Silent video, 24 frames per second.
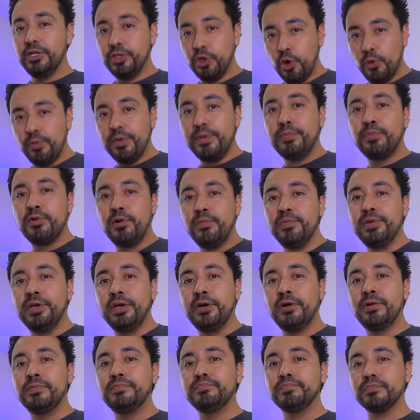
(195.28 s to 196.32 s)
Adobe
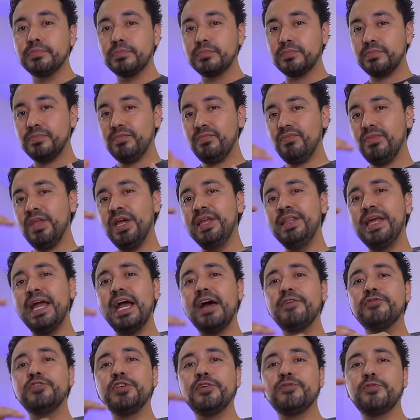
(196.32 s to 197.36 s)
Premiere and they have